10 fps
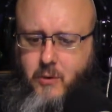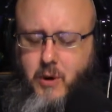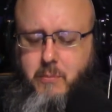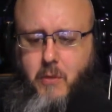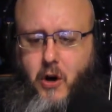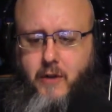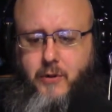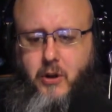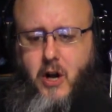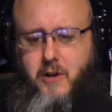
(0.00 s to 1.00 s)
Where
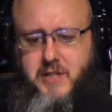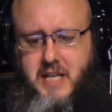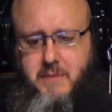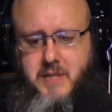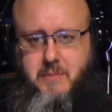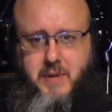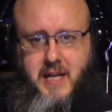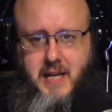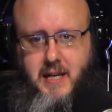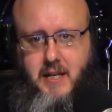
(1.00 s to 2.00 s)
Marvel all seems to
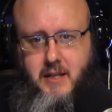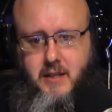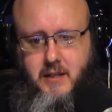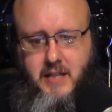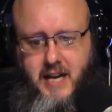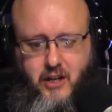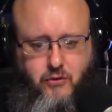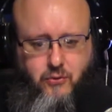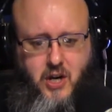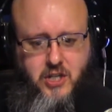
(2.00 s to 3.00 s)
be kind of
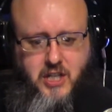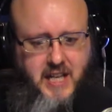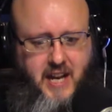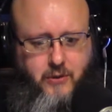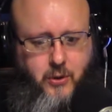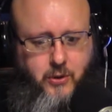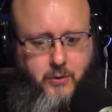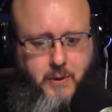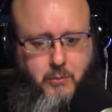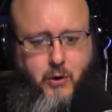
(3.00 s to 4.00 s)
crushed together a
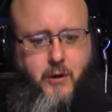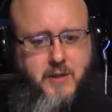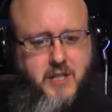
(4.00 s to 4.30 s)
little bit more.